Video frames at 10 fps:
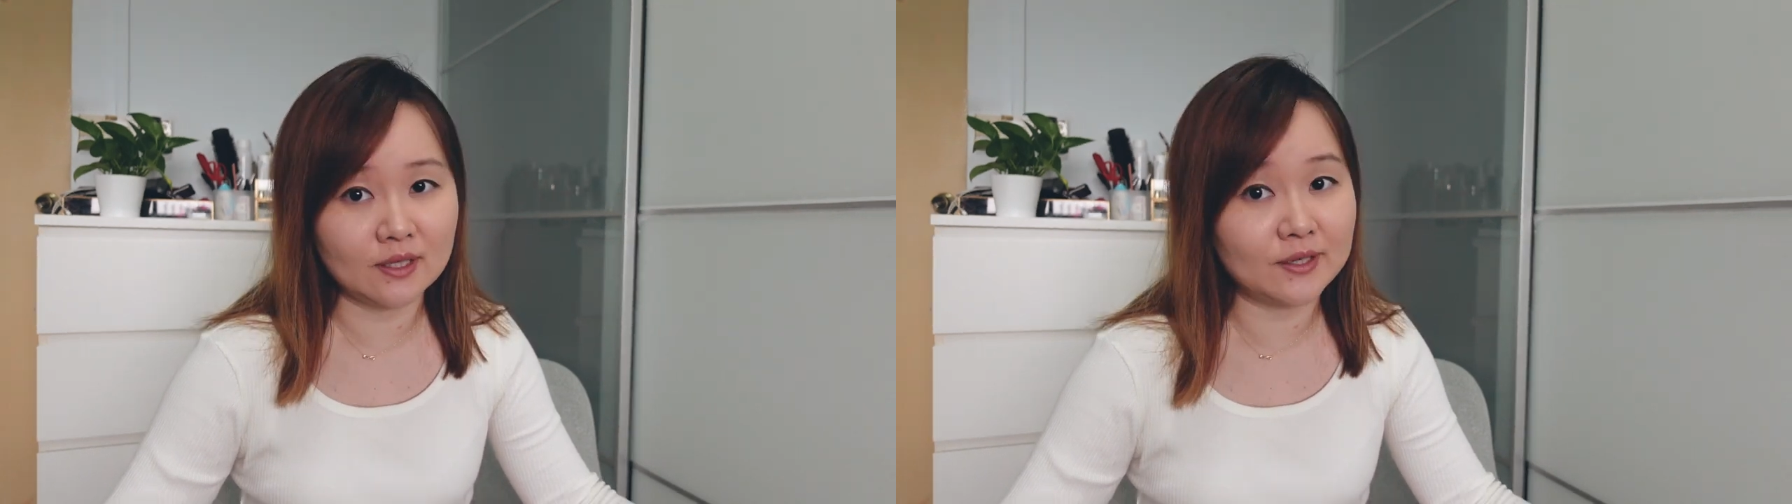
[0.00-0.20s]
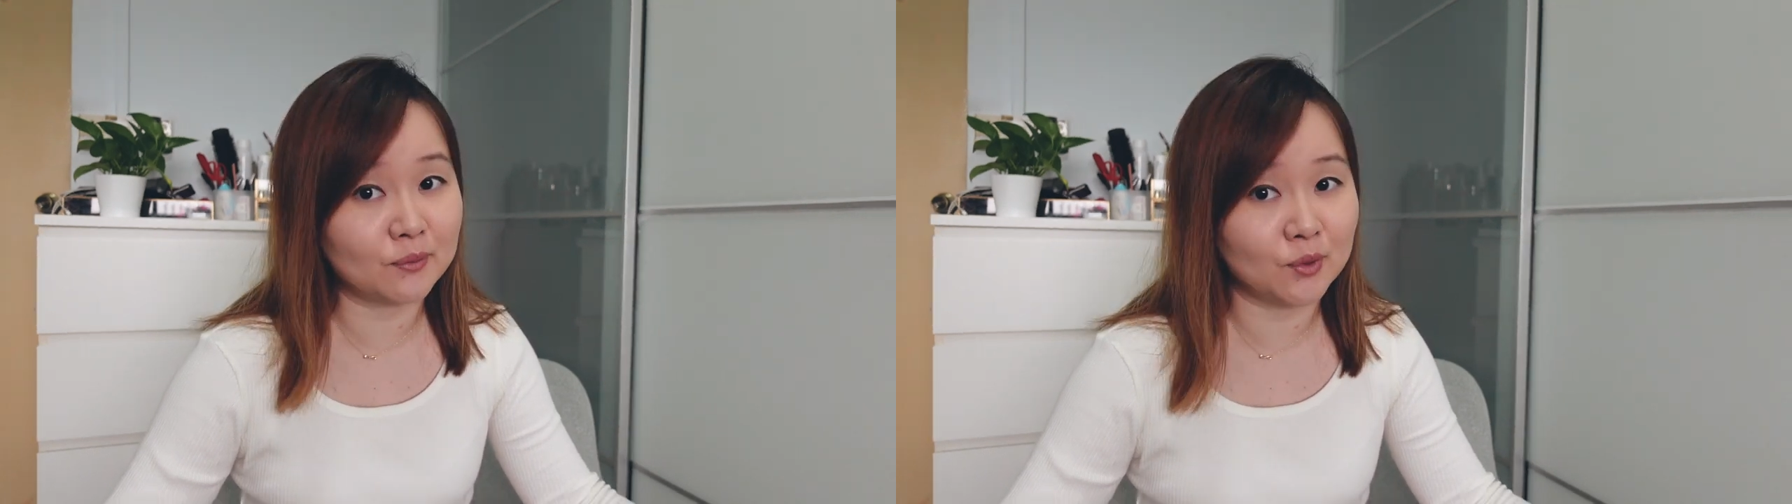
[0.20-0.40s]

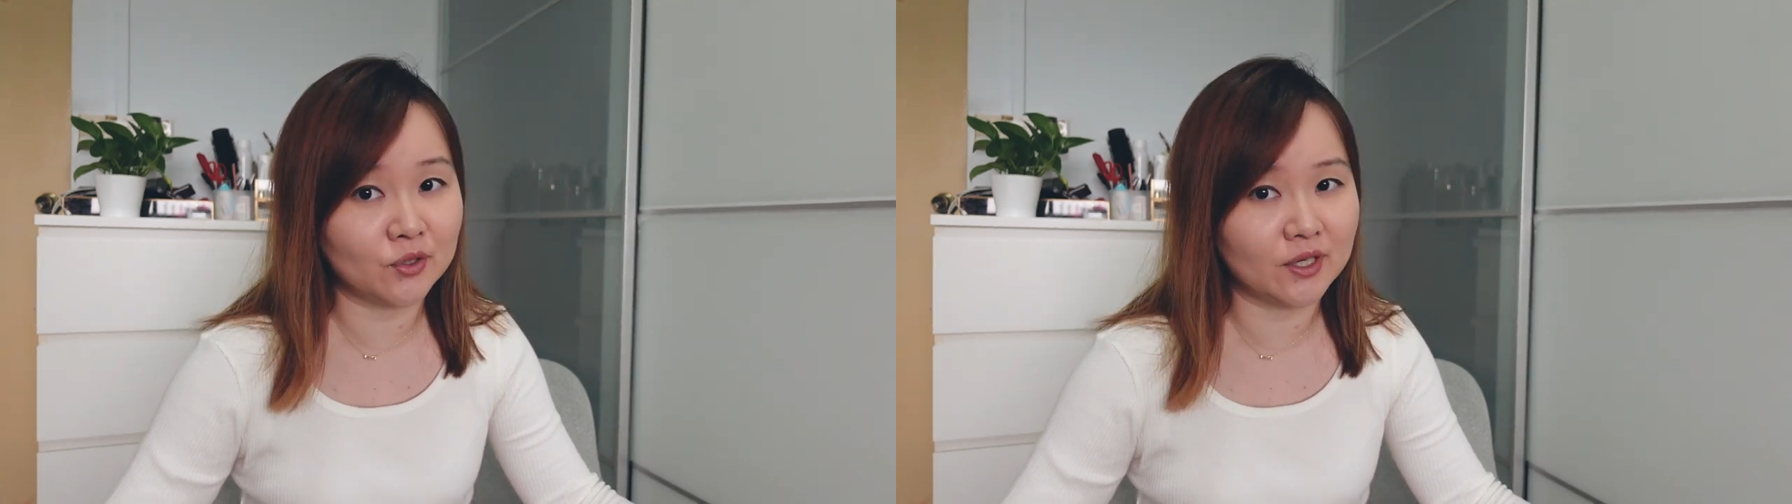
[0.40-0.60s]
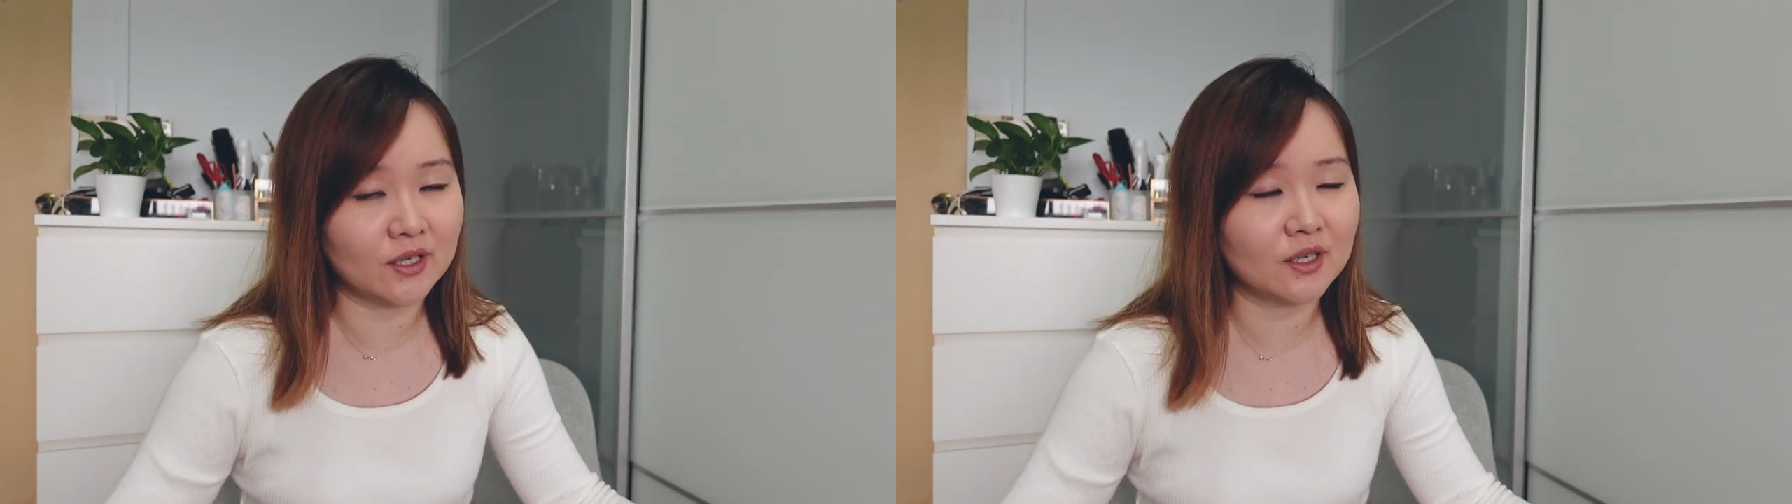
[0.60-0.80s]
in the
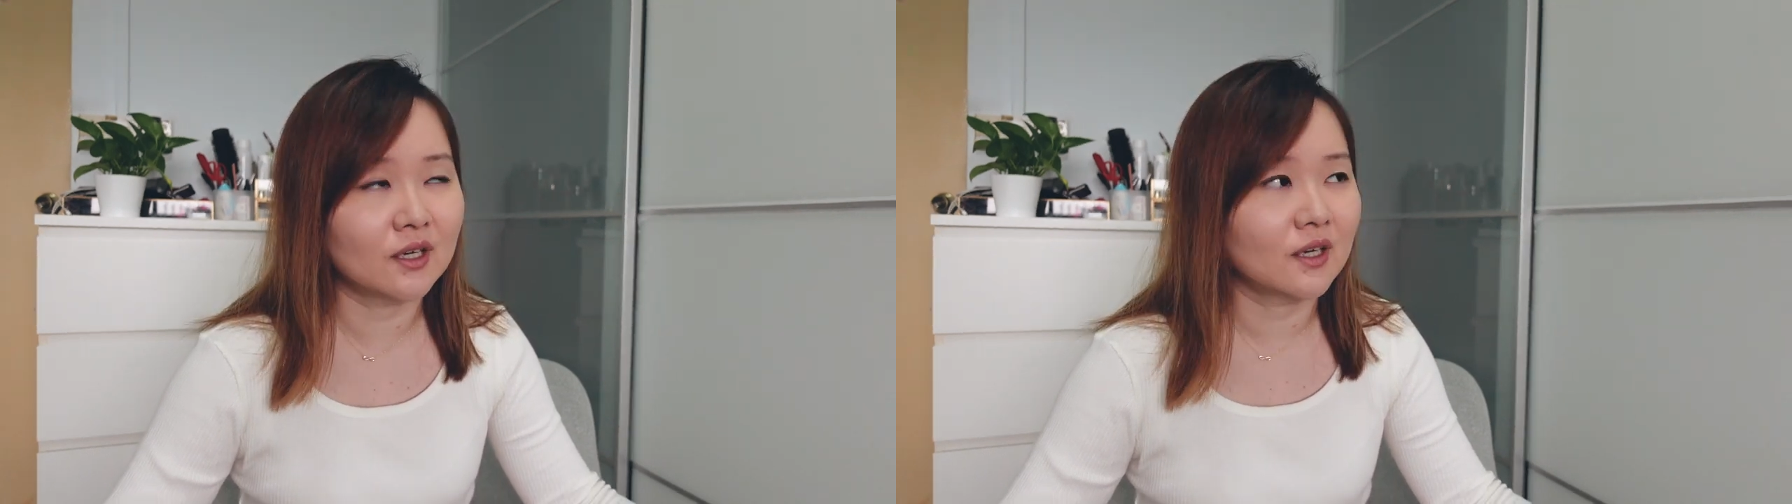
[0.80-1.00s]
morning.